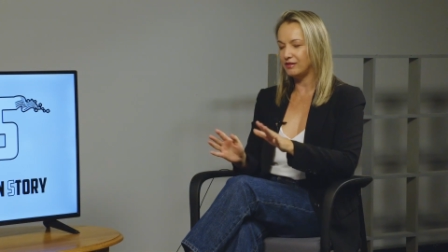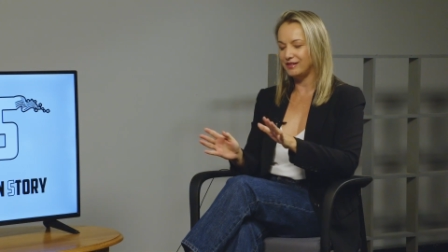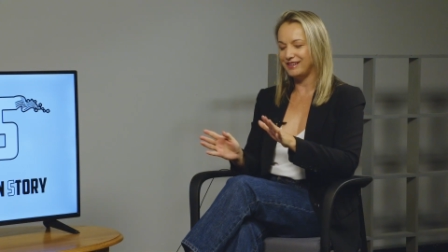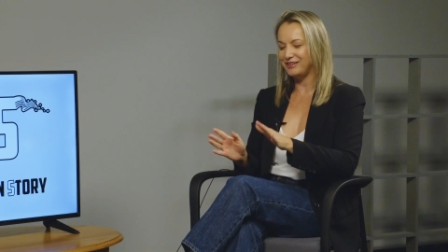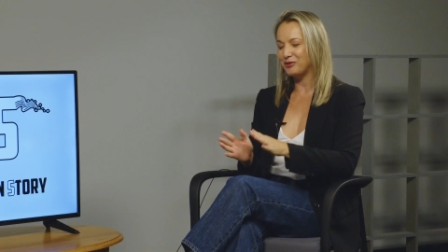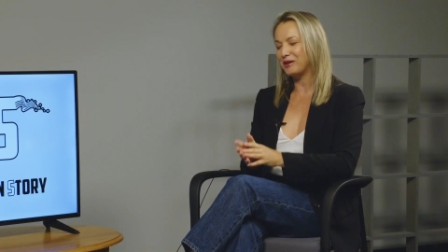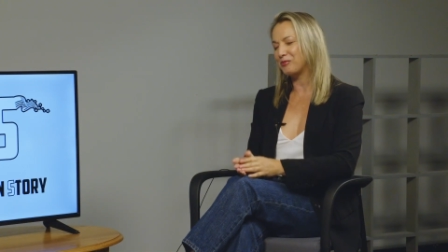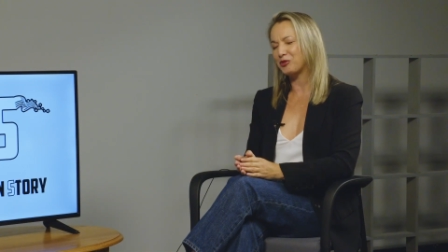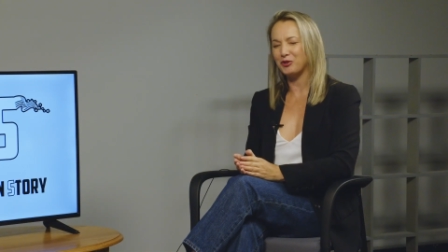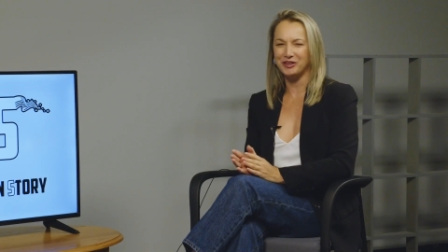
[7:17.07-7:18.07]
I'm
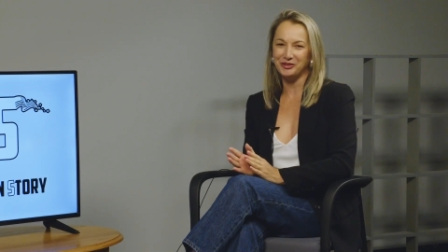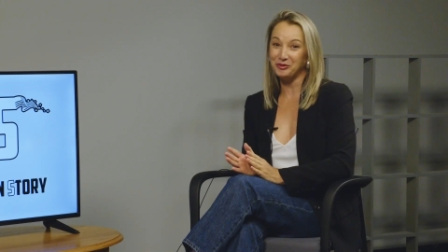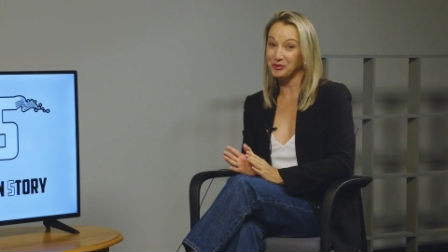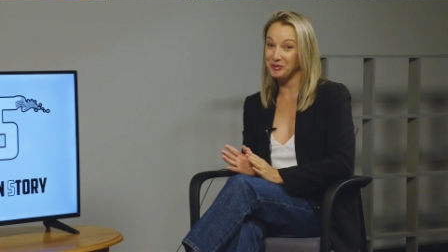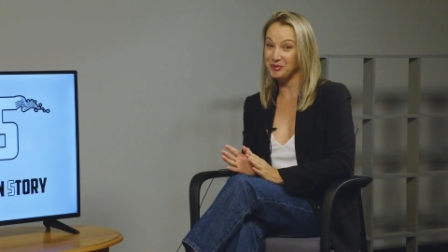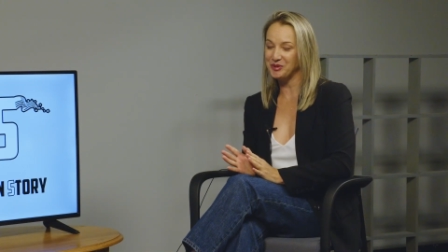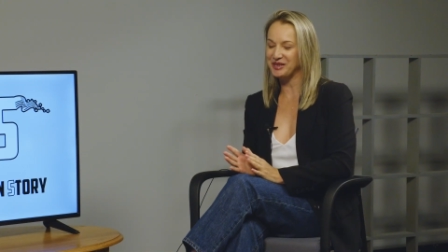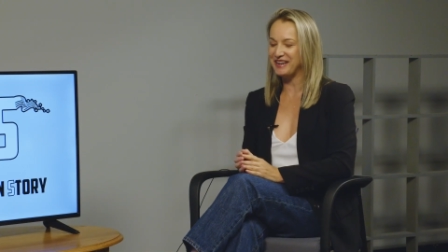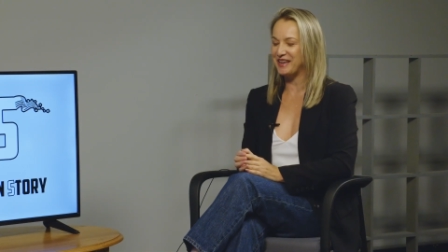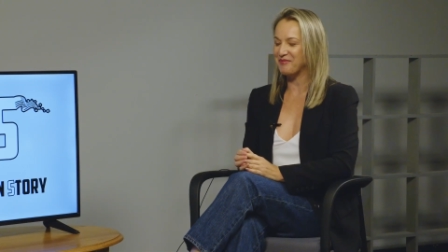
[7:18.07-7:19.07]
sorry, I don't remember
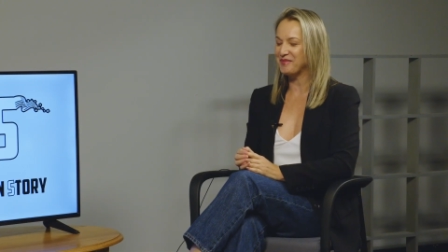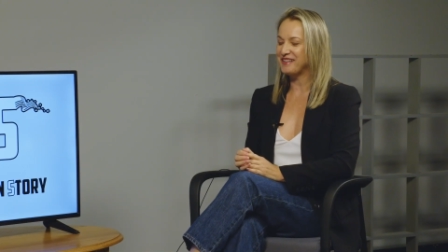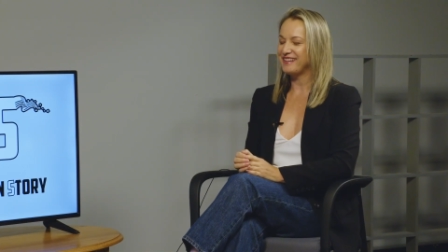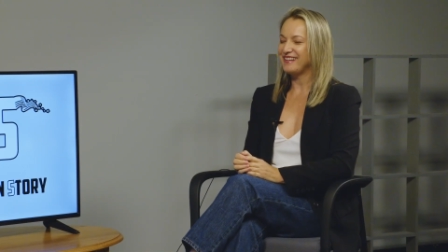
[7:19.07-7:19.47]
the name.